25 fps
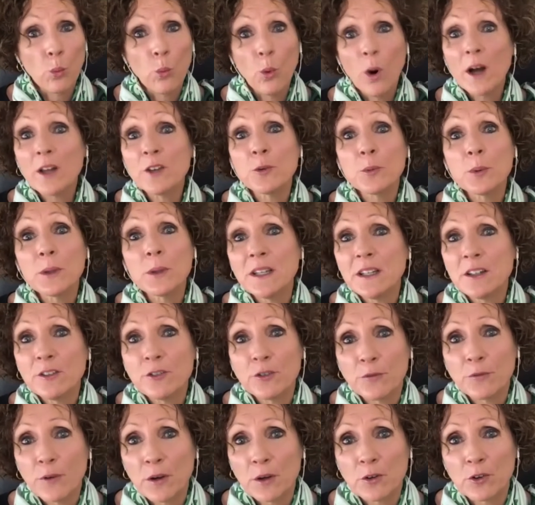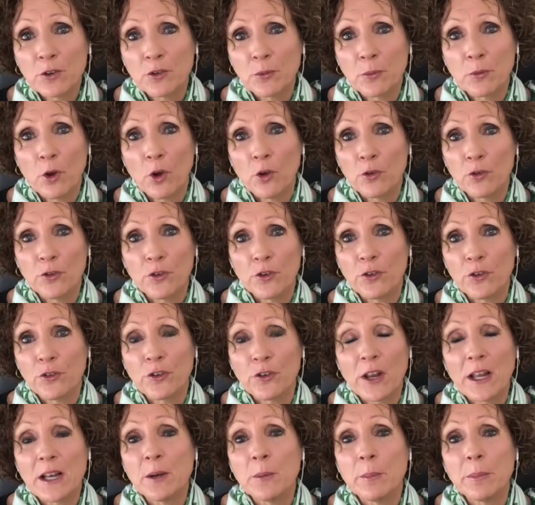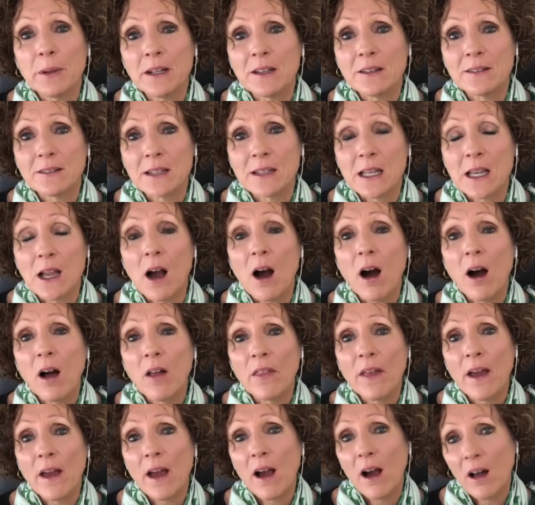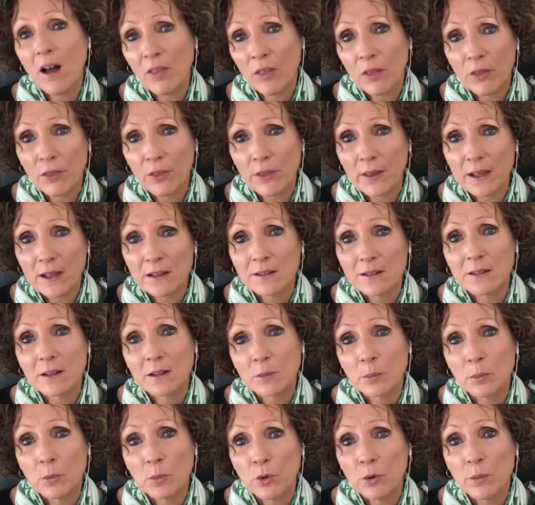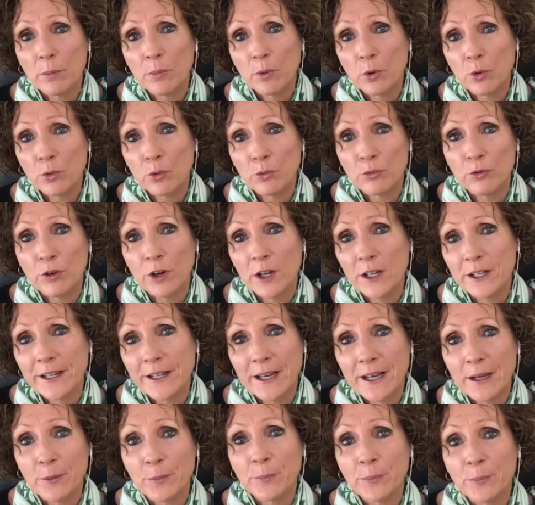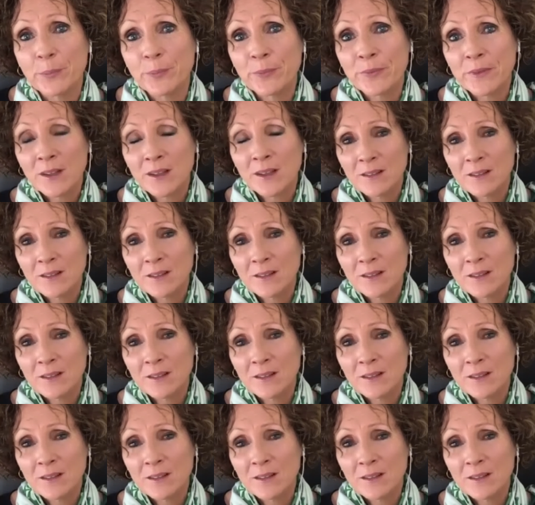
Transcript: why do we need to focus on sustainability? Are there other things that are more important right now?